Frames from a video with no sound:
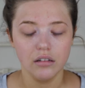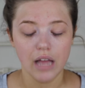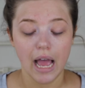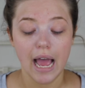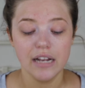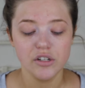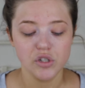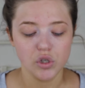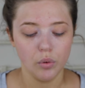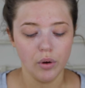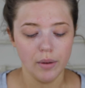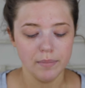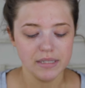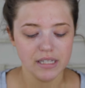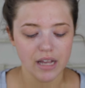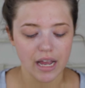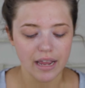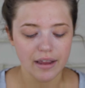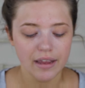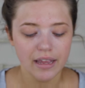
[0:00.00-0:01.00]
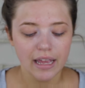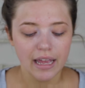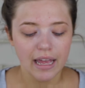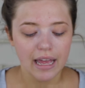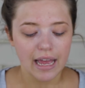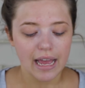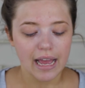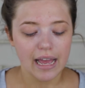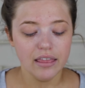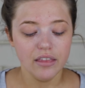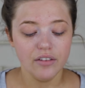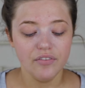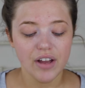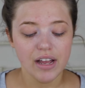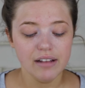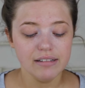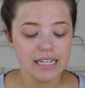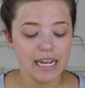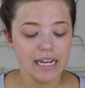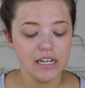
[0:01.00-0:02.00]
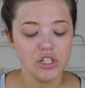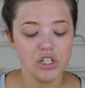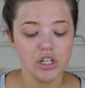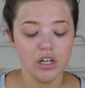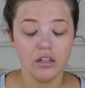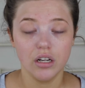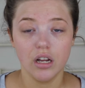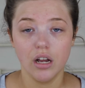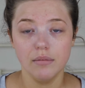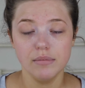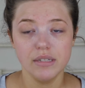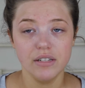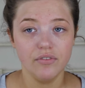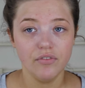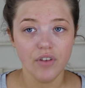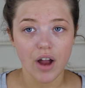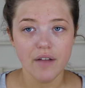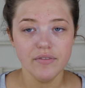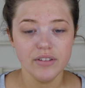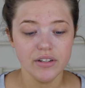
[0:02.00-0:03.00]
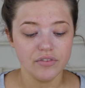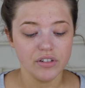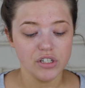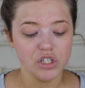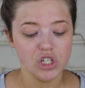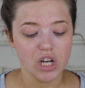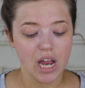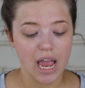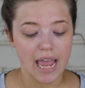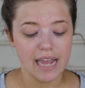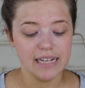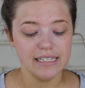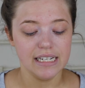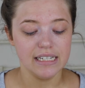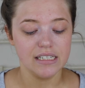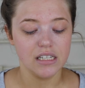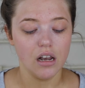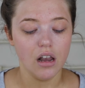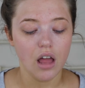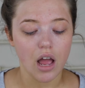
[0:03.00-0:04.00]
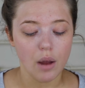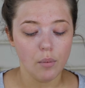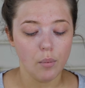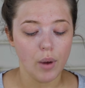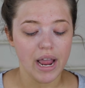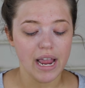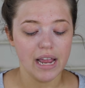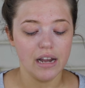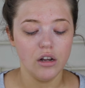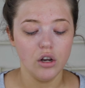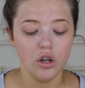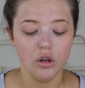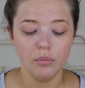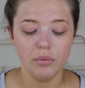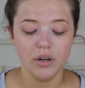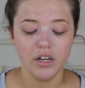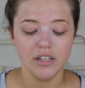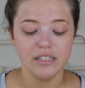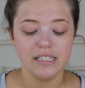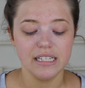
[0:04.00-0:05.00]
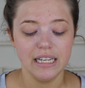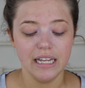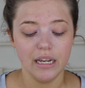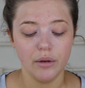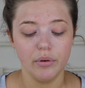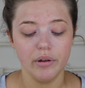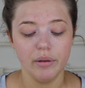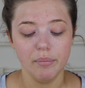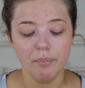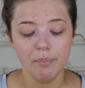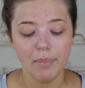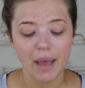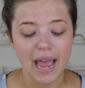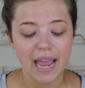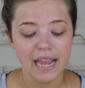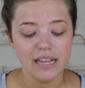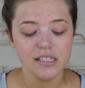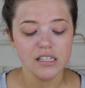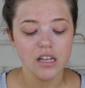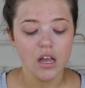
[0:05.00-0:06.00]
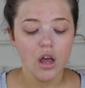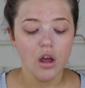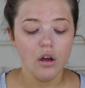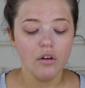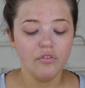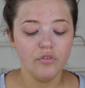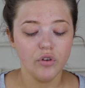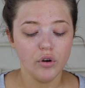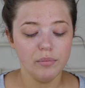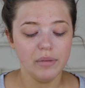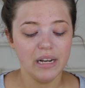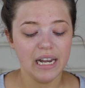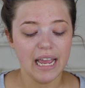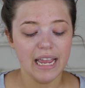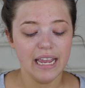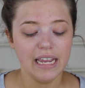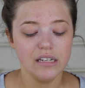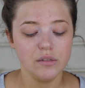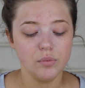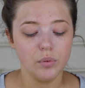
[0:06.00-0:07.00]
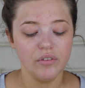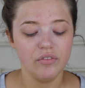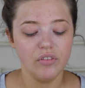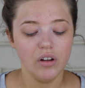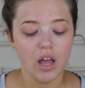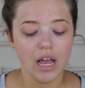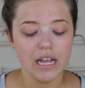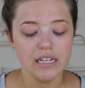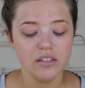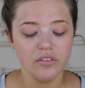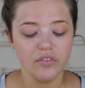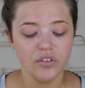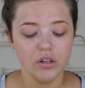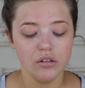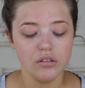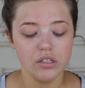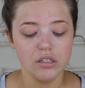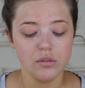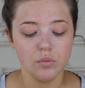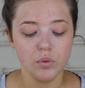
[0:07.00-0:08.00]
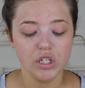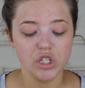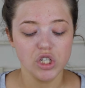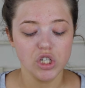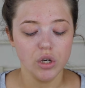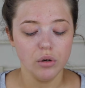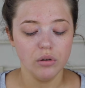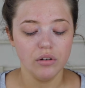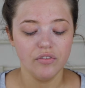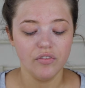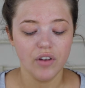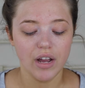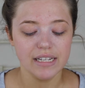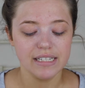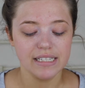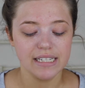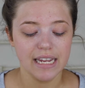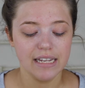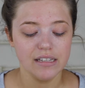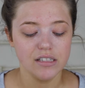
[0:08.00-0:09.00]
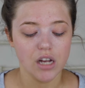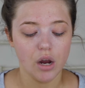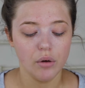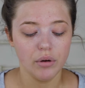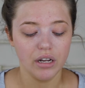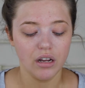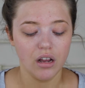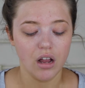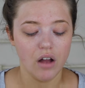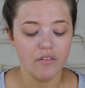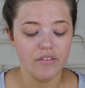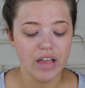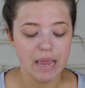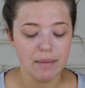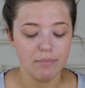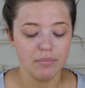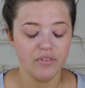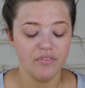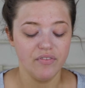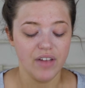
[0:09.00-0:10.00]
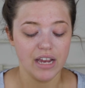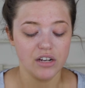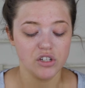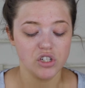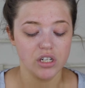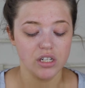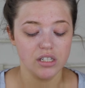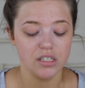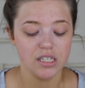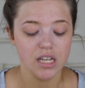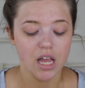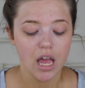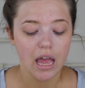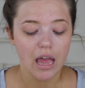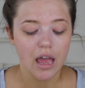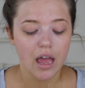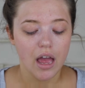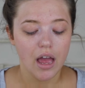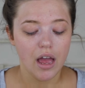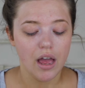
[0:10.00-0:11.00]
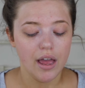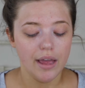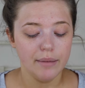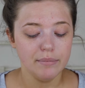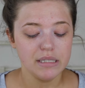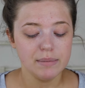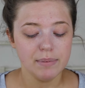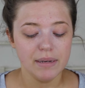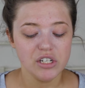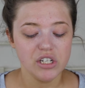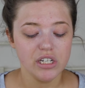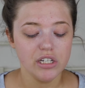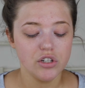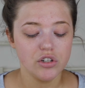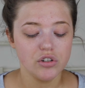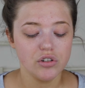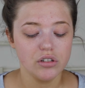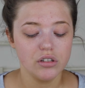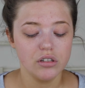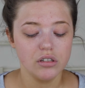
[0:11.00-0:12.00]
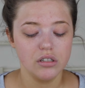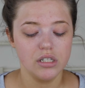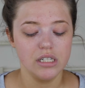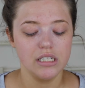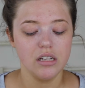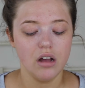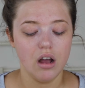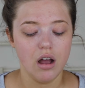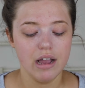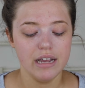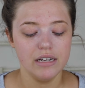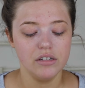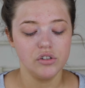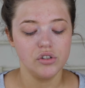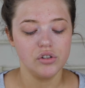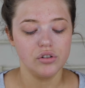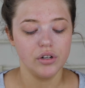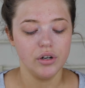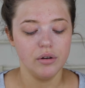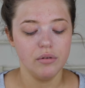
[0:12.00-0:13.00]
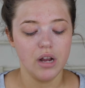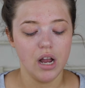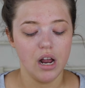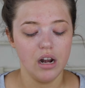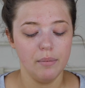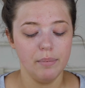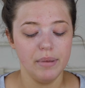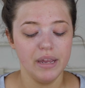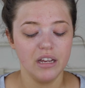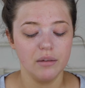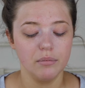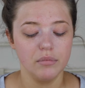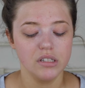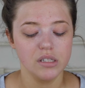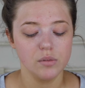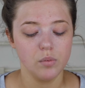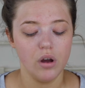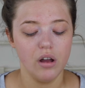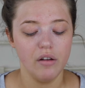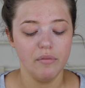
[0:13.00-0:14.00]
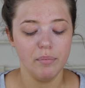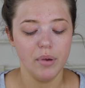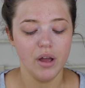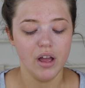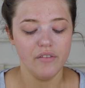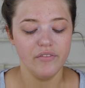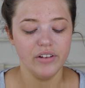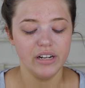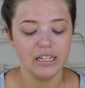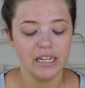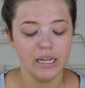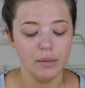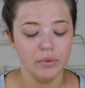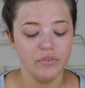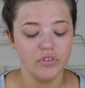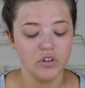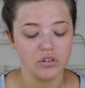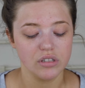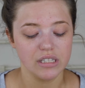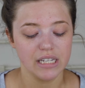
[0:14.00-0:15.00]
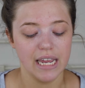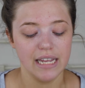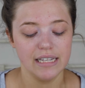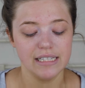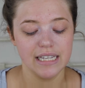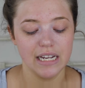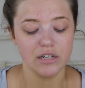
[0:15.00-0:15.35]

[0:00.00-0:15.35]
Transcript: actual website, and the foundation comes in 5 different shades. It's a lightweight and luminous liquid base formulated with light diffusers which unify skin tone and cover imperfections. Especially just designed, true colour pigments work perfectly with your skin's